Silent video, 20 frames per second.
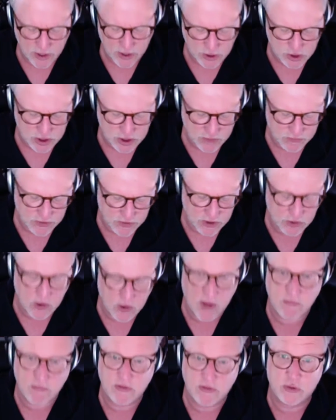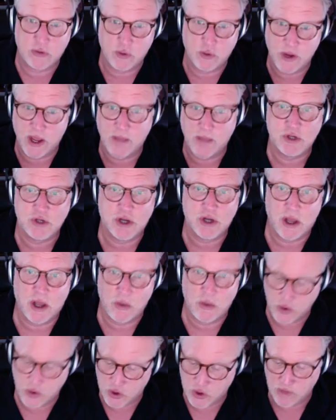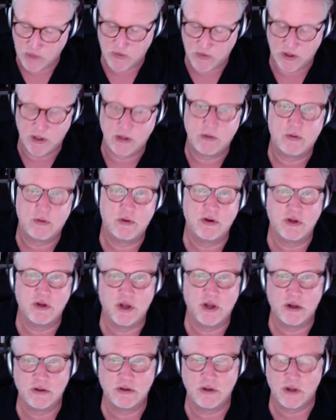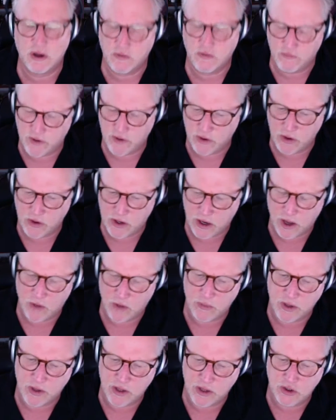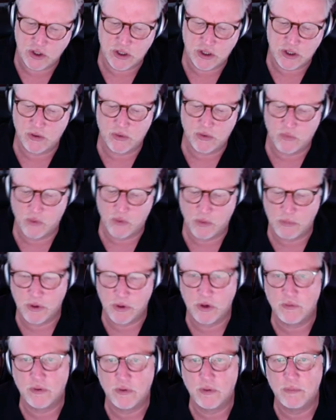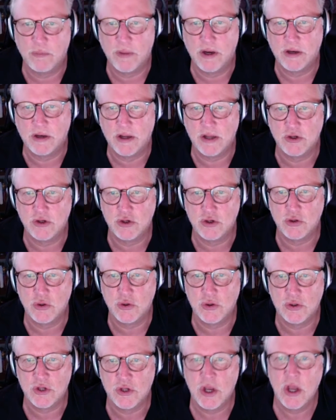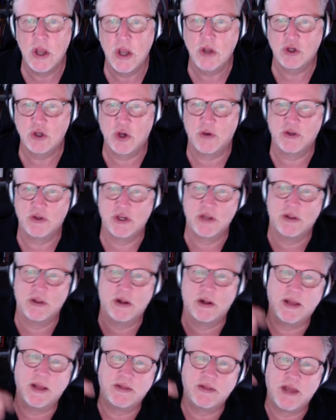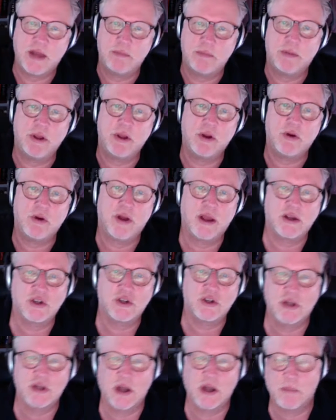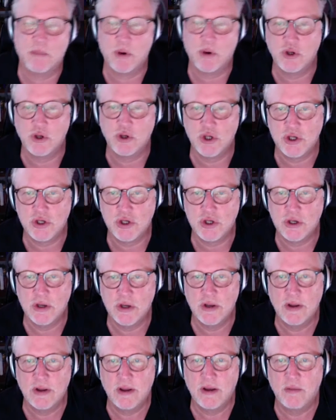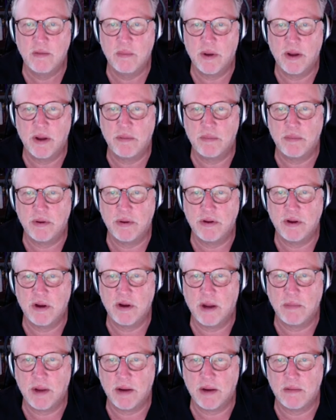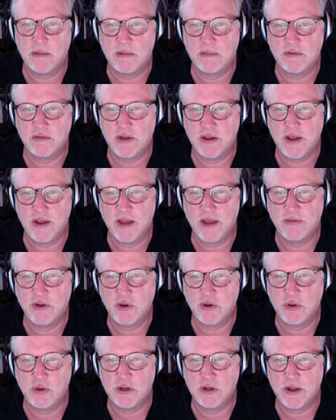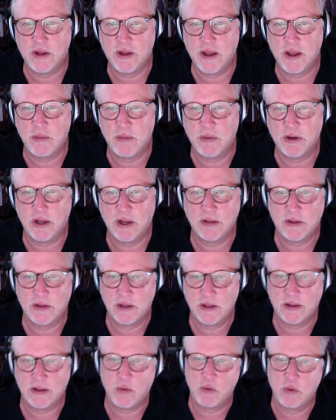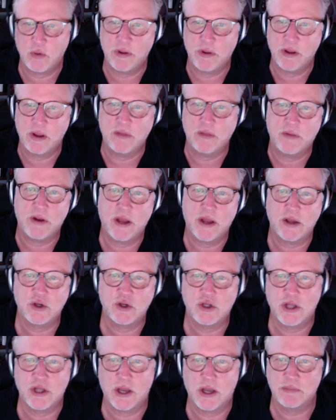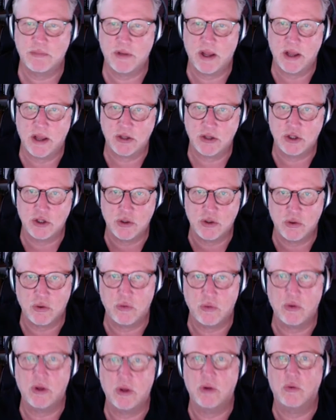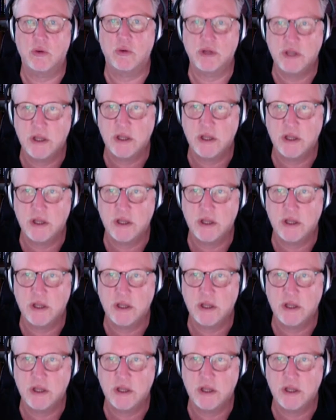stuff. And then you have 3 epsilon, which are even D3 and delta, that are very calming and slow, beautiful meditation tools. So I'd say let that be your next purchase. But I'm not saying you have to do it today, but I think that would be the next step as you want